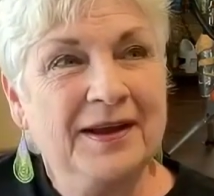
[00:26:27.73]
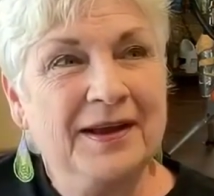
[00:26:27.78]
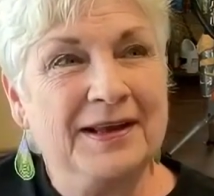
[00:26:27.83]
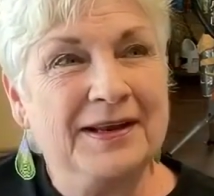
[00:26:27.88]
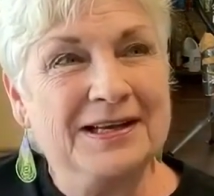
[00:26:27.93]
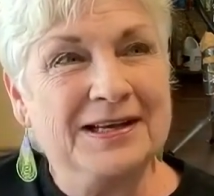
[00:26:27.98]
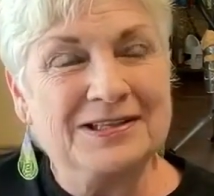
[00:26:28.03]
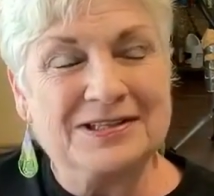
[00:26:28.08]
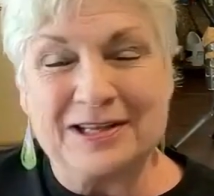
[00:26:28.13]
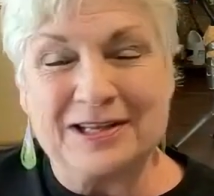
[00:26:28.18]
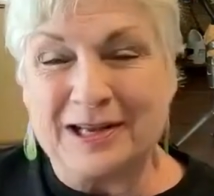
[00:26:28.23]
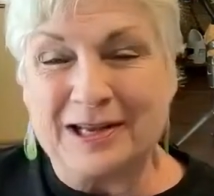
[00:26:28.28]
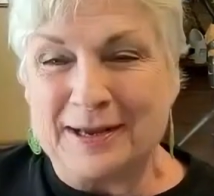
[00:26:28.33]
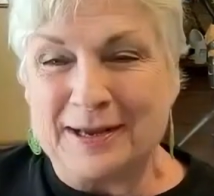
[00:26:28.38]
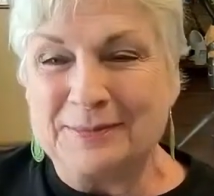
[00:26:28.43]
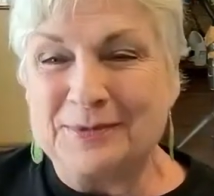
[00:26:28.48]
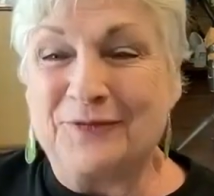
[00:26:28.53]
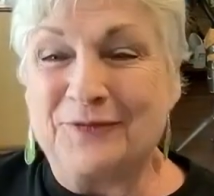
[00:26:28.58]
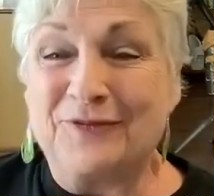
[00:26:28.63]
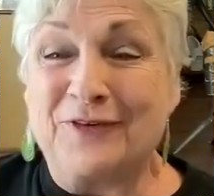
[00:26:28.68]
And his
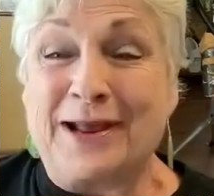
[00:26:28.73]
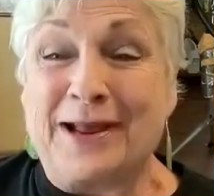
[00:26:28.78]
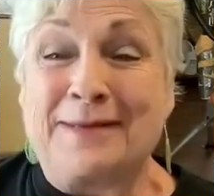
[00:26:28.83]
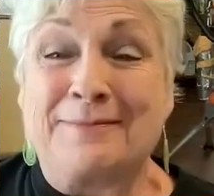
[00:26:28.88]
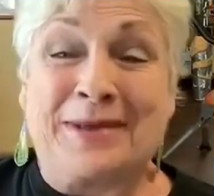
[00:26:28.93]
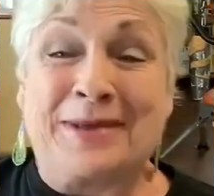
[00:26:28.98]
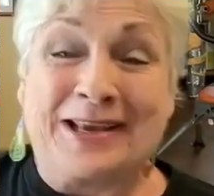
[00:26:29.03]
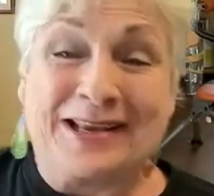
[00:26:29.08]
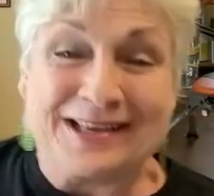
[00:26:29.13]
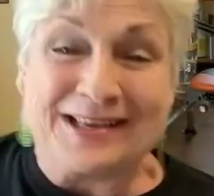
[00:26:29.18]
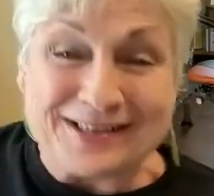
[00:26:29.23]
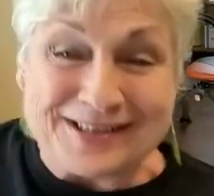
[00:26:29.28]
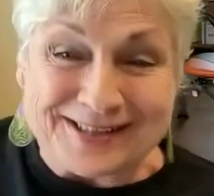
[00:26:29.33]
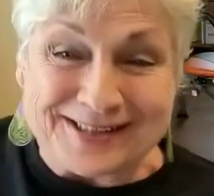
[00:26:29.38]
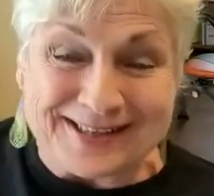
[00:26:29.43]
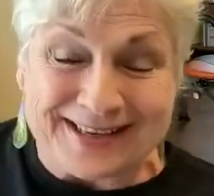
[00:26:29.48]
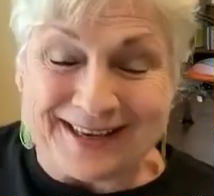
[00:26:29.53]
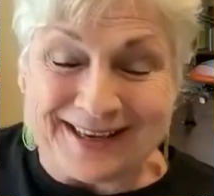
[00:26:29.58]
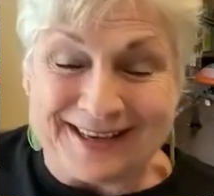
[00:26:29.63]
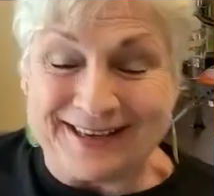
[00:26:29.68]
claim to fame, he
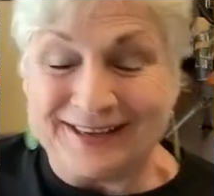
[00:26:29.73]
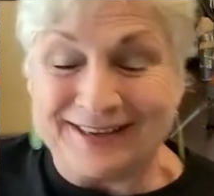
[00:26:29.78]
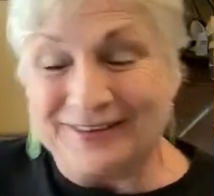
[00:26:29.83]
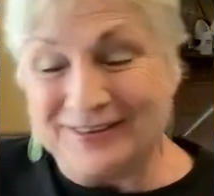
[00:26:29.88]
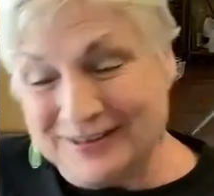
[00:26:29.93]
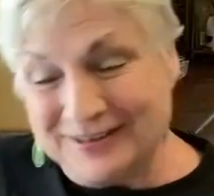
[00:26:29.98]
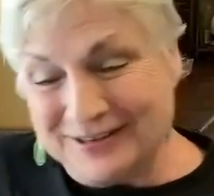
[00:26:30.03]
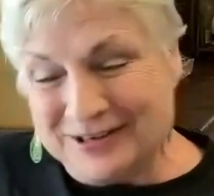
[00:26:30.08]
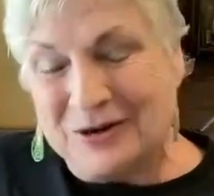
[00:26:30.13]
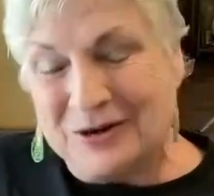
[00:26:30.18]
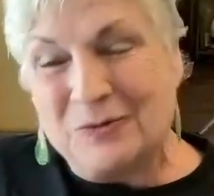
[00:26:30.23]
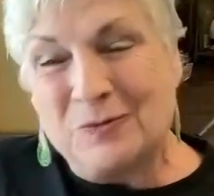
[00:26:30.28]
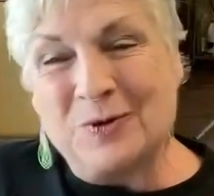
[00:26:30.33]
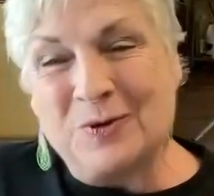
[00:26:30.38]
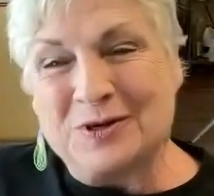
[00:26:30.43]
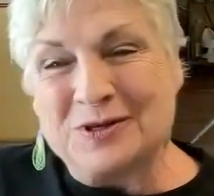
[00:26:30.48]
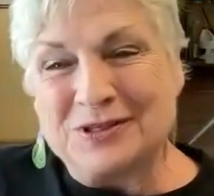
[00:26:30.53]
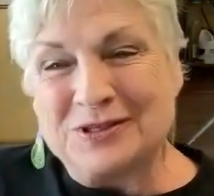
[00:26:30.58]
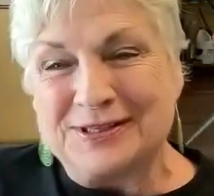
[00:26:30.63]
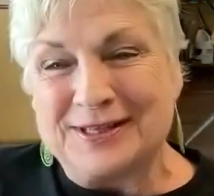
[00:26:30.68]
said,
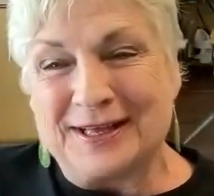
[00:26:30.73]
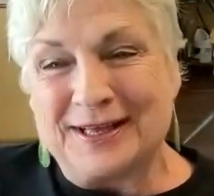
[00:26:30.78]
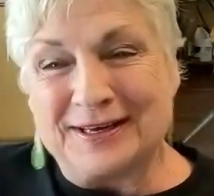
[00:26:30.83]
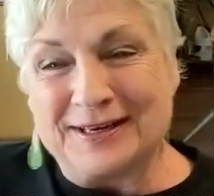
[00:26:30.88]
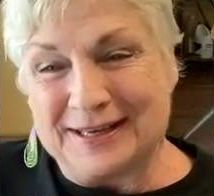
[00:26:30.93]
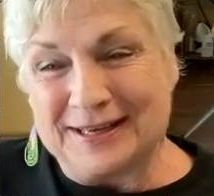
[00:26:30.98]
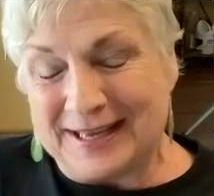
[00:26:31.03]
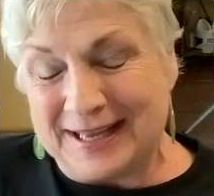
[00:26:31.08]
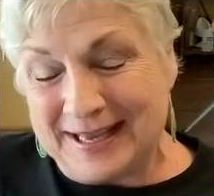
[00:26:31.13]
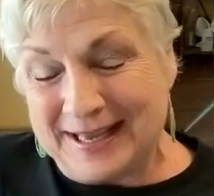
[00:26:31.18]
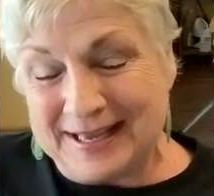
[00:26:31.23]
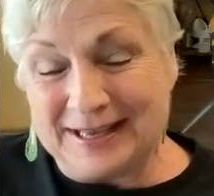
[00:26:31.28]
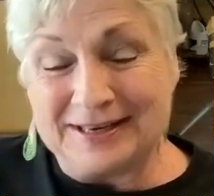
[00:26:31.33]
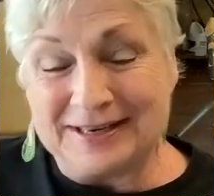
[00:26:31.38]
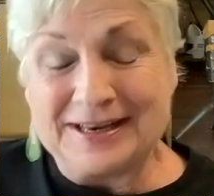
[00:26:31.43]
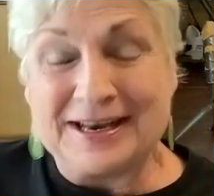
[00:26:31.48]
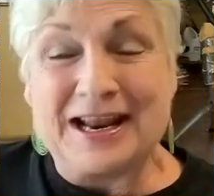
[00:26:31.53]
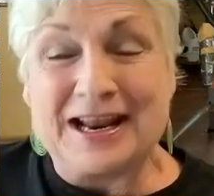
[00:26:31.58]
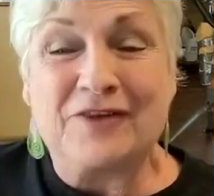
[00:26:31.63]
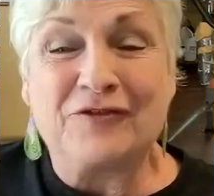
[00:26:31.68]
was that he
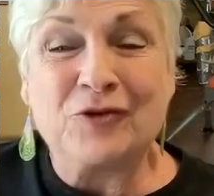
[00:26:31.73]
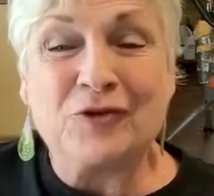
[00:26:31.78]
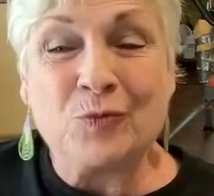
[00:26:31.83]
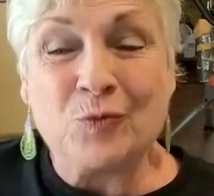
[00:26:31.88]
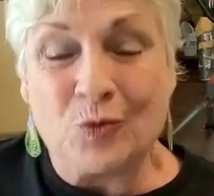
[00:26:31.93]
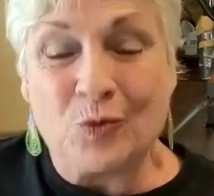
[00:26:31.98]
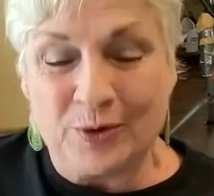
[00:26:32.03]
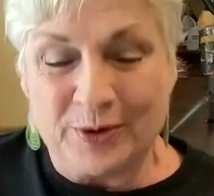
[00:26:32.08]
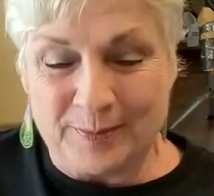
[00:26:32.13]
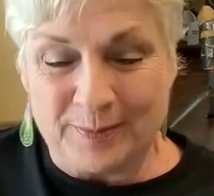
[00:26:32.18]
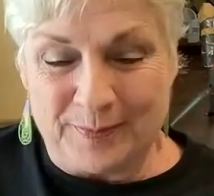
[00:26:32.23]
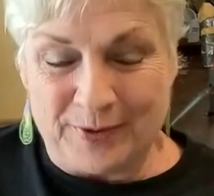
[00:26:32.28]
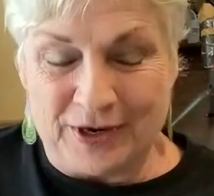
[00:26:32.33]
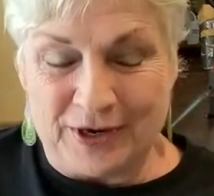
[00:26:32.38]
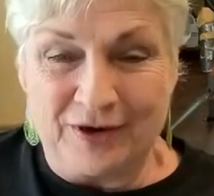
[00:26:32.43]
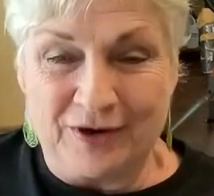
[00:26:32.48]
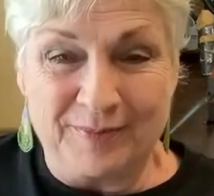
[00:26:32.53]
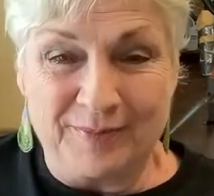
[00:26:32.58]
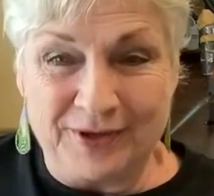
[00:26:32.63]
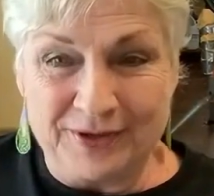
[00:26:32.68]
had never worn a
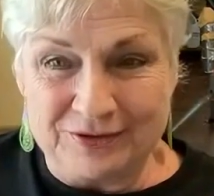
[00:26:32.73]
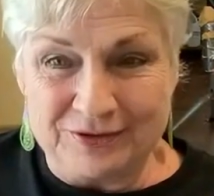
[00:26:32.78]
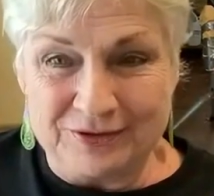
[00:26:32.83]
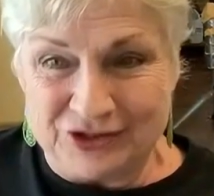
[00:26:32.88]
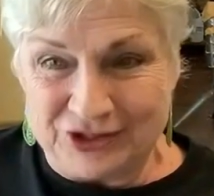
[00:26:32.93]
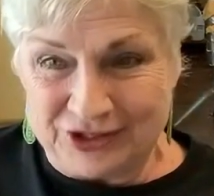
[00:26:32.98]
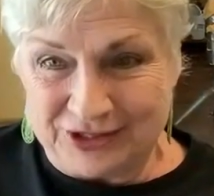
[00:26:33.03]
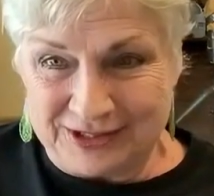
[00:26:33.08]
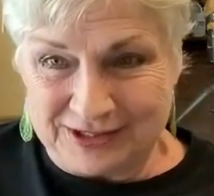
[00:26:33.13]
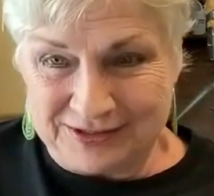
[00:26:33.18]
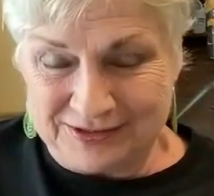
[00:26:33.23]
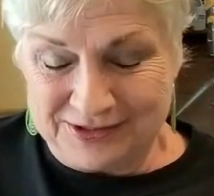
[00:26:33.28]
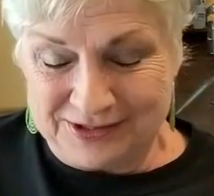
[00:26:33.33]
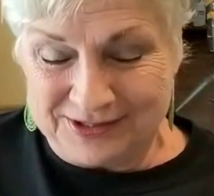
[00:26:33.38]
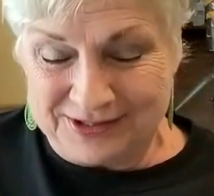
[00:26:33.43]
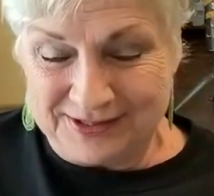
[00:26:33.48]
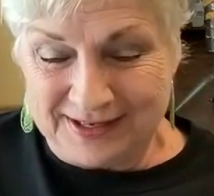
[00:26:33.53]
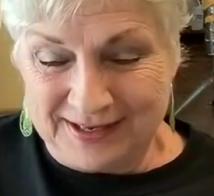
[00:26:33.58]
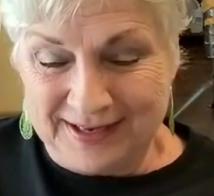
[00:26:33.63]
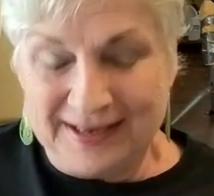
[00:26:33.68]
pair of blue
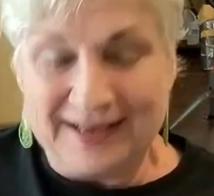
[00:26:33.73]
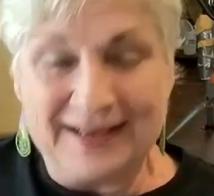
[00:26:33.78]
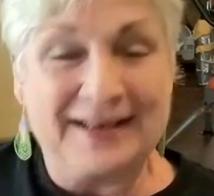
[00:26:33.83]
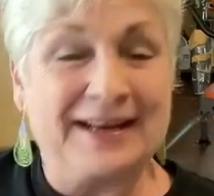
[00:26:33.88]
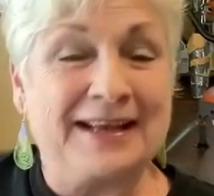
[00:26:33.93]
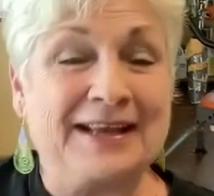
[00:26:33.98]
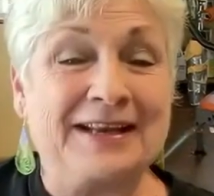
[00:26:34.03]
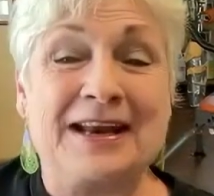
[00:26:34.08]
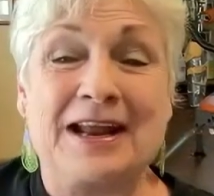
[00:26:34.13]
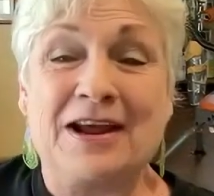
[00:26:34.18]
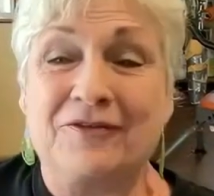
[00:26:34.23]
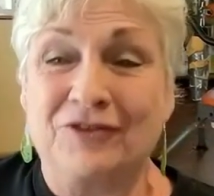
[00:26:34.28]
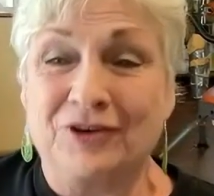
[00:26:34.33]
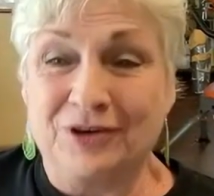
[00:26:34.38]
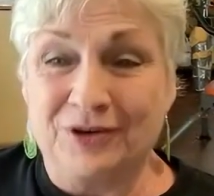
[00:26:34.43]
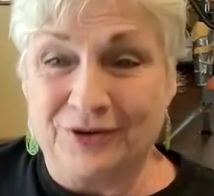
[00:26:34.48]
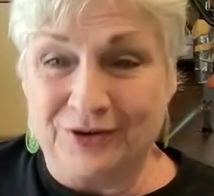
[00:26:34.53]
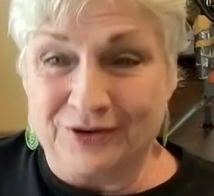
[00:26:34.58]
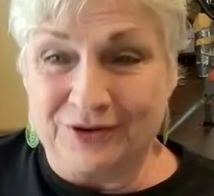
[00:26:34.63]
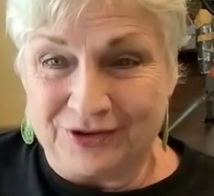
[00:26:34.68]
jeans, and he never
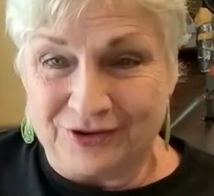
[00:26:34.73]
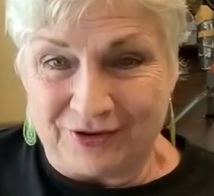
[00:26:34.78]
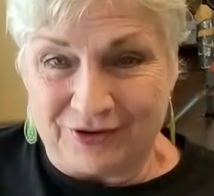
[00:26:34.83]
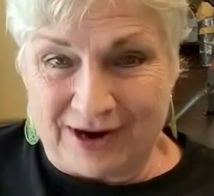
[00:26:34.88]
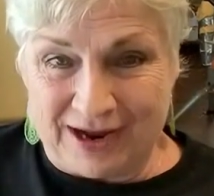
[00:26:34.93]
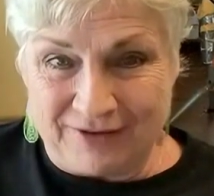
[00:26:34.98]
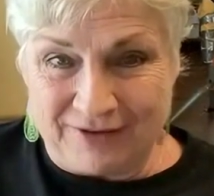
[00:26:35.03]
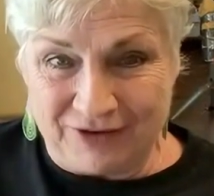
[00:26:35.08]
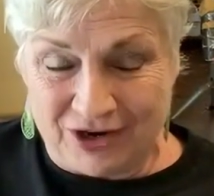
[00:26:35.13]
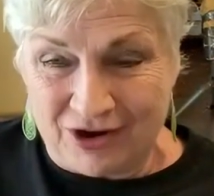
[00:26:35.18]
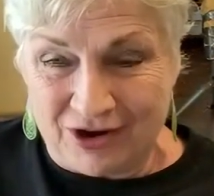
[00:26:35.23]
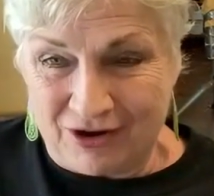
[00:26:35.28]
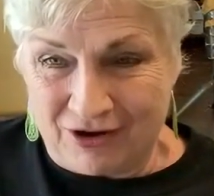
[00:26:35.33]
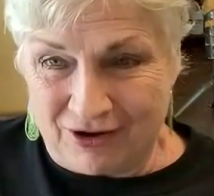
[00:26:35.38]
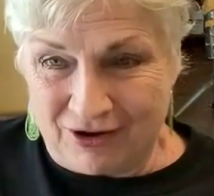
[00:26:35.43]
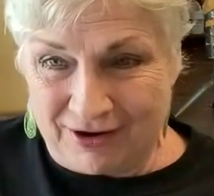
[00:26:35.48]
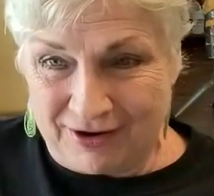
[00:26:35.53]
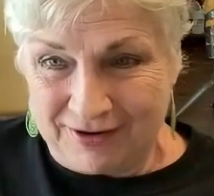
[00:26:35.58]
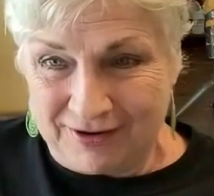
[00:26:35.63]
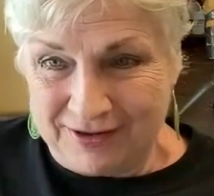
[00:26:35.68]
learned to drive a
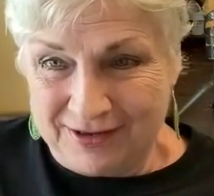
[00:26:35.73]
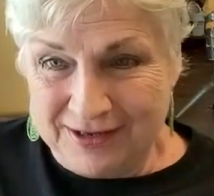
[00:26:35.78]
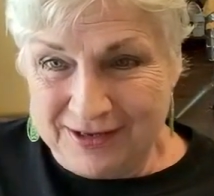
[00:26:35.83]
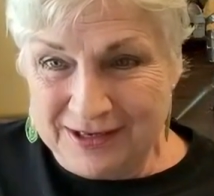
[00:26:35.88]
car.